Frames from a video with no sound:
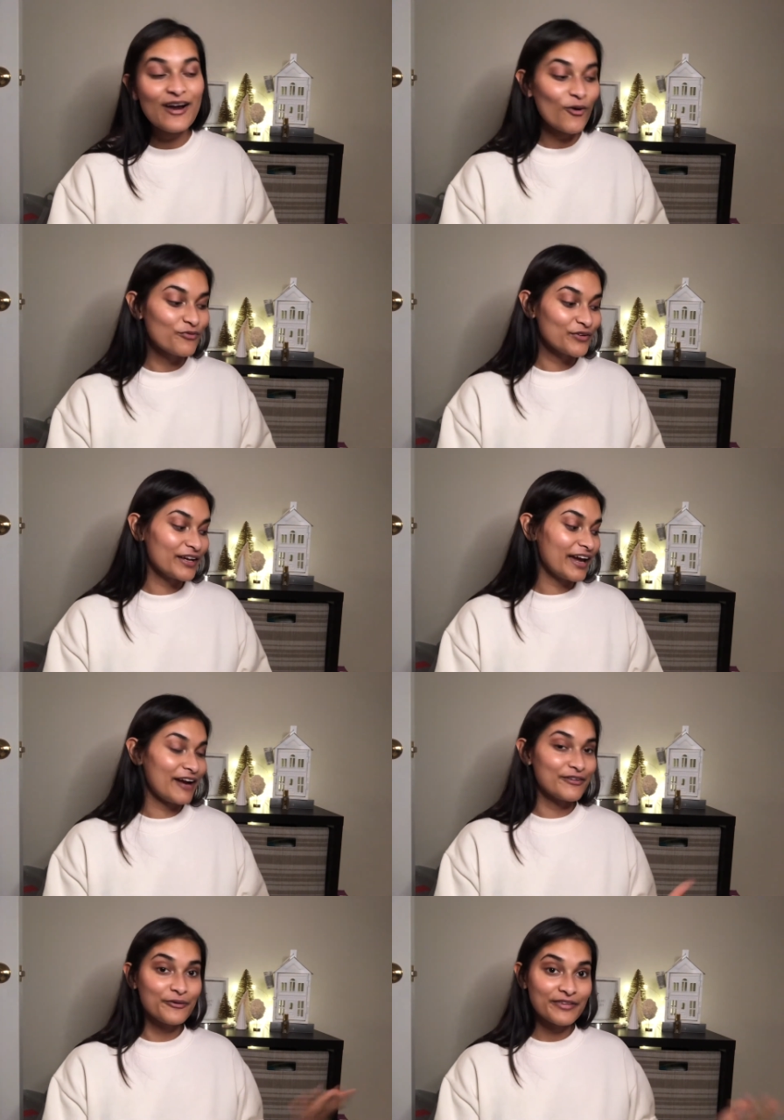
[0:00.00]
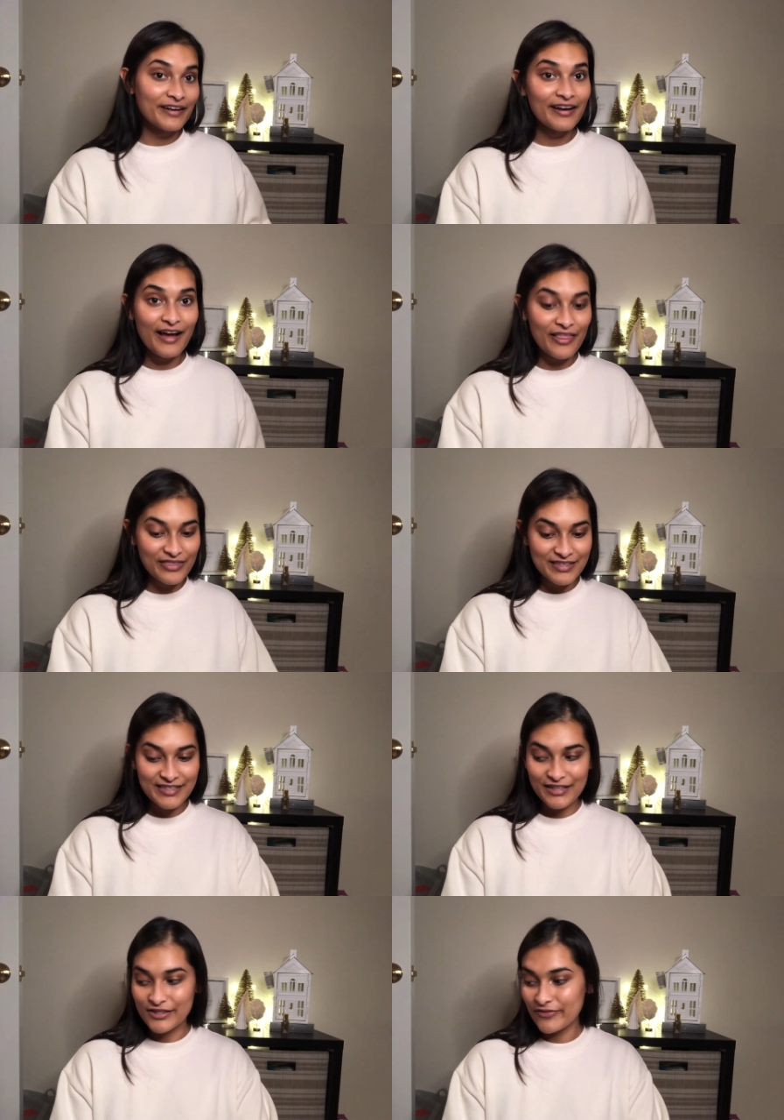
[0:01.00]
Hopefully everyone that I got these
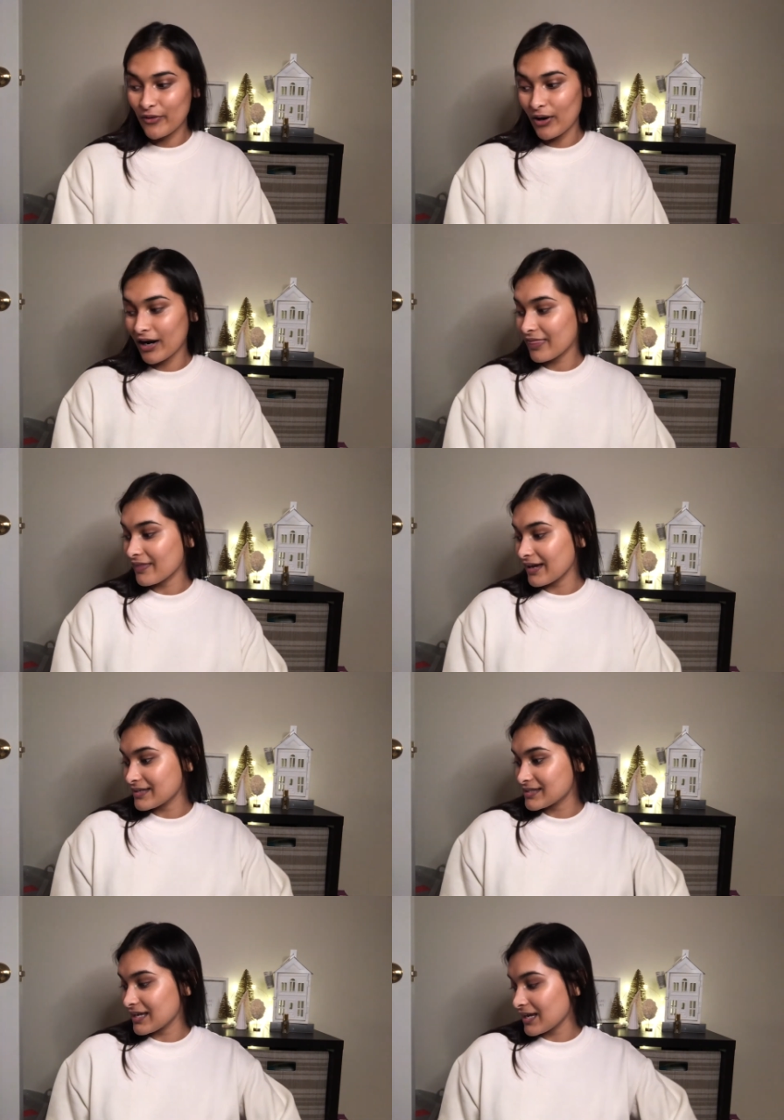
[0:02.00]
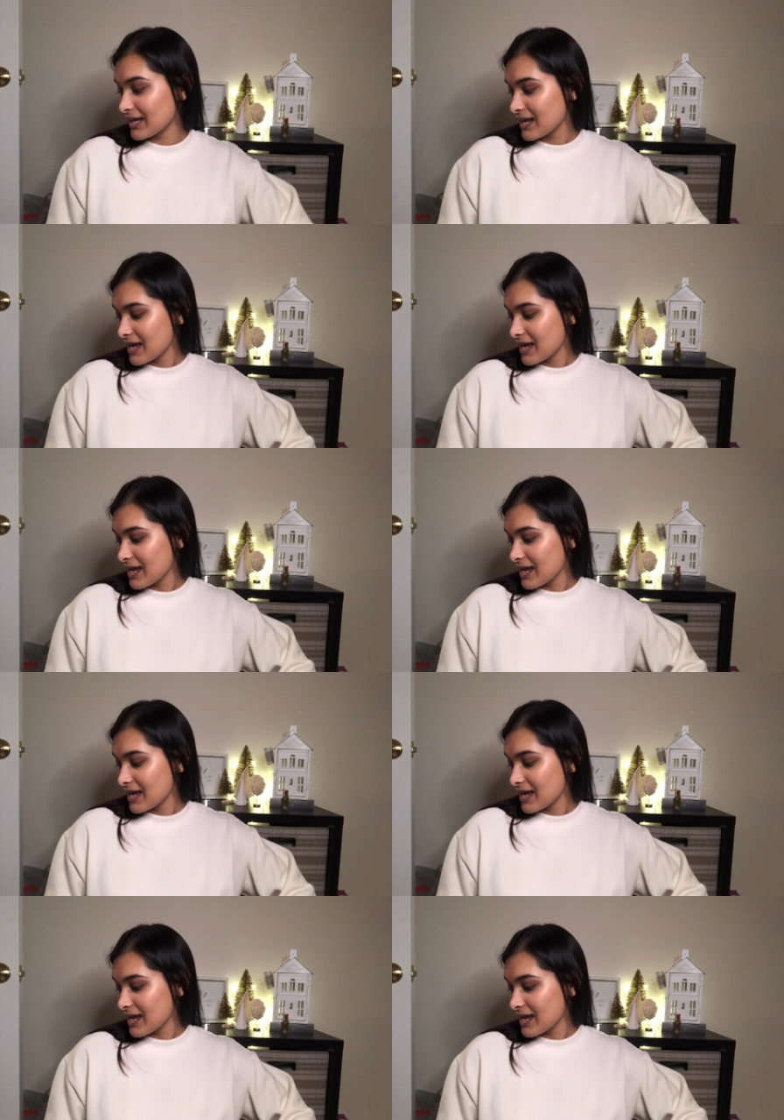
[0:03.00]
things for likes it.